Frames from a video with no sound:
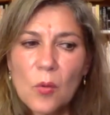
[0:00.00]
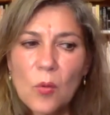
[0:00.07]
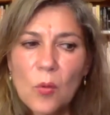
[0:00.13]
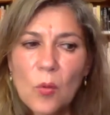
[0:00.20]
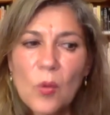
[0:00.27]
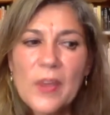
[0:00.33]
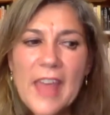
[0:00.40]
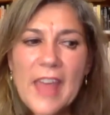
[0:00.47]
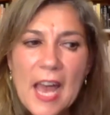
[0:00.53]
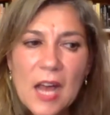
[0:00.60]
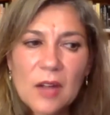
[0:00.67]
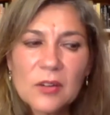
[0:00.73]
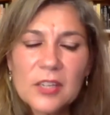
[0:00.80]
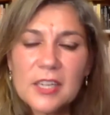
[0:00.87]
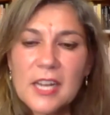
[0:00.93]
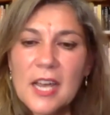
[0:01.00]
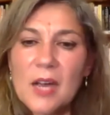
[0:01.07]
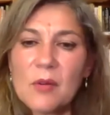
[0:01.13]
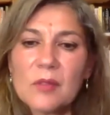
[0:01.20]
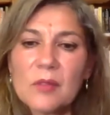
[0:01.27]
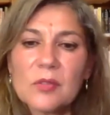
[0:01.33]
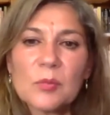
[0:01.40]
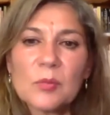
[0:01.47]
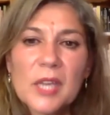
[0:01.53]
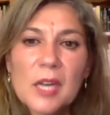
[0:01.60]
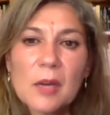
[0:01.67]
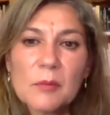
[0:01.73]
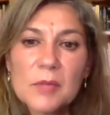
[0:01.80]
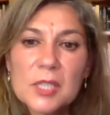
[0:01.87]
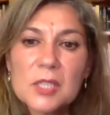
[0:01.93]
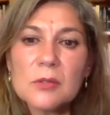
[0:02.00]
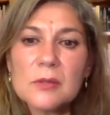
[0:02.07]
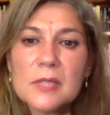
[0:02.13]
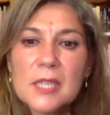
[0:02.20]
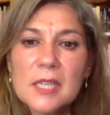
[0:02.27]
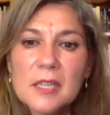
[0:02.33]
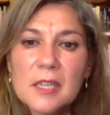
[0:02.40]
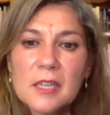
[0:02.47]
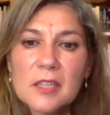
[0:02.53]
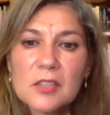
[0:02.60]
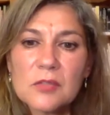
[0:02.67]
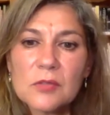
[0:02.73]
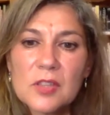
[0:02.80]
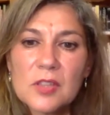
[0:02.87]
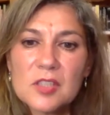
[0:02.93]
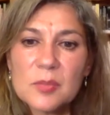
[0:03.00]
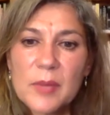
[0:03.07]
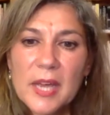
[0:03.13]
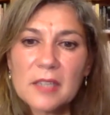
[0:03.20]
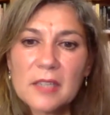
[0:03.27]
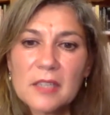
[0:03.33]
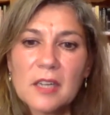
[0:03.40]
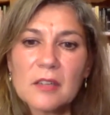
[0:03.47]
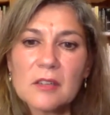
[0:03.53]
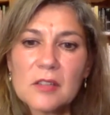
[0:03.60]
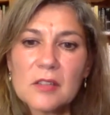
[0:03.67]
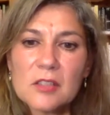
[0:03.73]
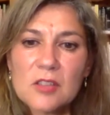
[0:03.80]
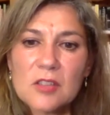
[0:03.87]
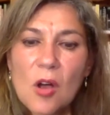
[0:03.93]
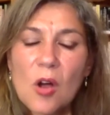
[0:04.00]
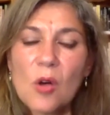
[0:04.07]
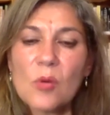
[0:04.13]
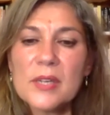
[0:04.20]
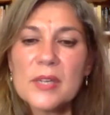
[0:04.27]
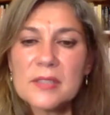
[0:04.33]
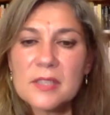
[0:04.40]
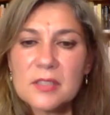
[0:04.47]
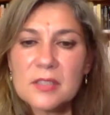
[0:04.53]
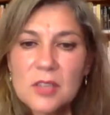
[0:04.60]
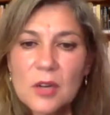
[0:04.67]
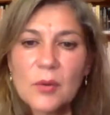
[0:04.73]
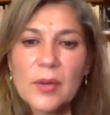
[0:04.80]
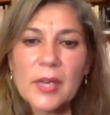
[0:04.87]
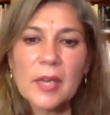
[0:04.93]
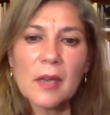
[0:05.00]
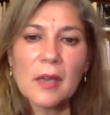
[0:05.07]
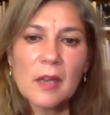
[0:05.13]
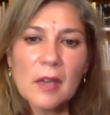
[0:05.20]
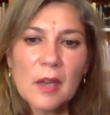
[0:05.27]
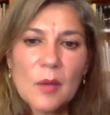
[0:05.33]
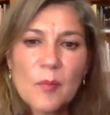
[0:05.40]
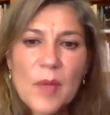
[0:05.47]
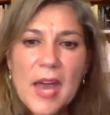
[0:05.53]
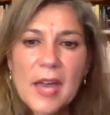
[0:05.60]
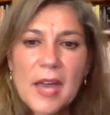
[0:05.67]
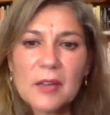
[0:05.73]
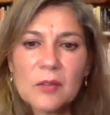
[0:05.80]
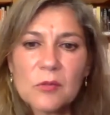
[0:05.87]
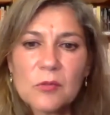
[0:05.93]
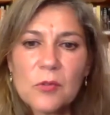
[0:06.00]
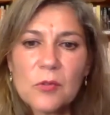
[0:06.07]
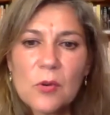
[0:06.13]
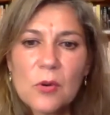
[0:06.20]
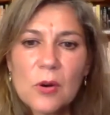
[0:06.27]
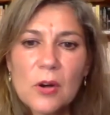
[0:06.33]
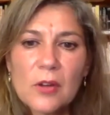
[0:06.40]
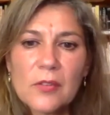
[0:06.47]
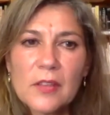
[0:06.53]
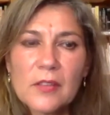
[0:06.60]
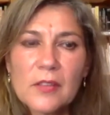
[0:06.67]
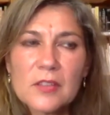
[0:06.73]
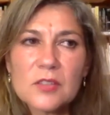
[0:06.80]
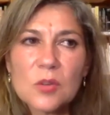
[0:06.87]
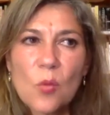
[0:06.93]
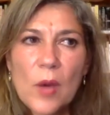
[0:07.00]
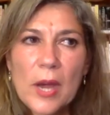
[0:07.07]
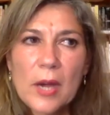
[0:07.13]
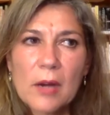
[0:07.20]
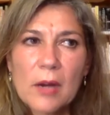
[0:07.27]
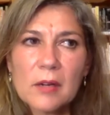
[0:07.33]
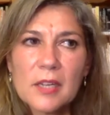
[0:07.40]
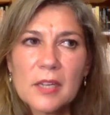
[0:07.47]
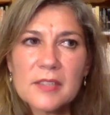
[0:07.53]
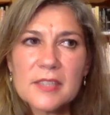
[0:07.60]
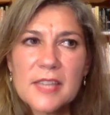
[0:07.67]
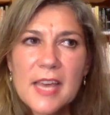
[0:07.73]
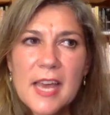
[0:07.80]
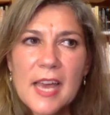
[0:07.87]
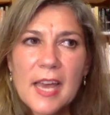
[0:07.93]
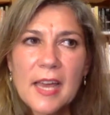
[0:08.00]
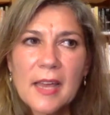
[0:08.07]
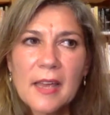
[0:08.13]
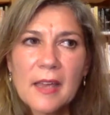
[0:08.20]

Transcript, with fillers: without it, however, becoming too tedious for the spectator. There's always this going back and forth and this awareness that